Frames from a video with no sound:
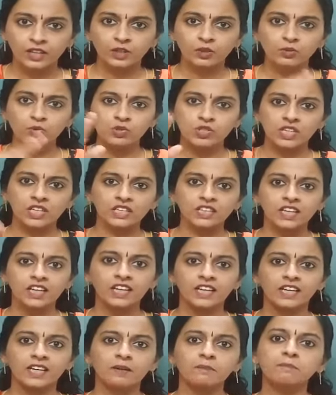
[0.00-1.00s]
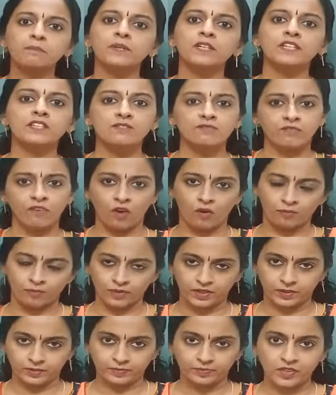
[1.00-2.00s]
you see the ripples
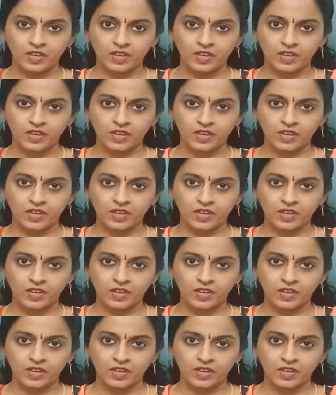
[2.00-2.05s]
formed.